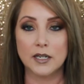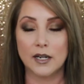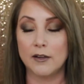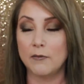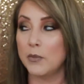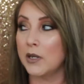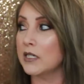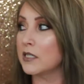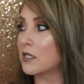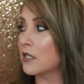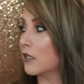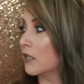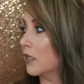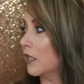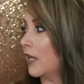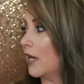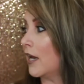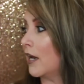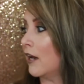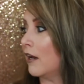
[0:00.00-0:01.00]
I
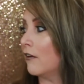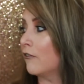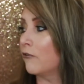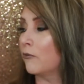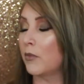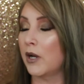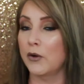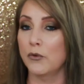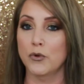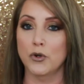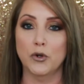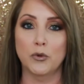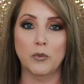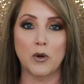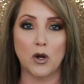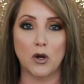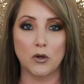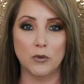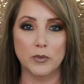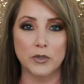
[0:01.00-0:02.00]
basically have my room
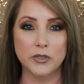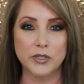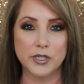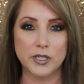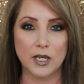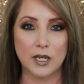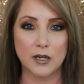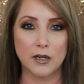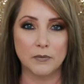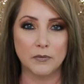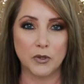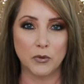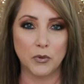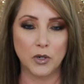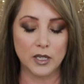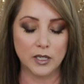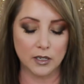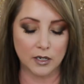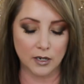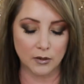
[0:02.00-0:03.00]
almost set up the
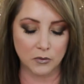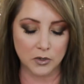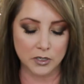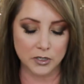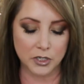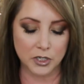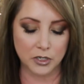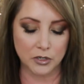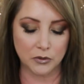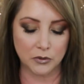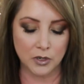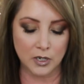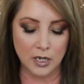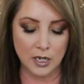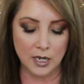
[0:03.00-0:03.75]
way that I want to.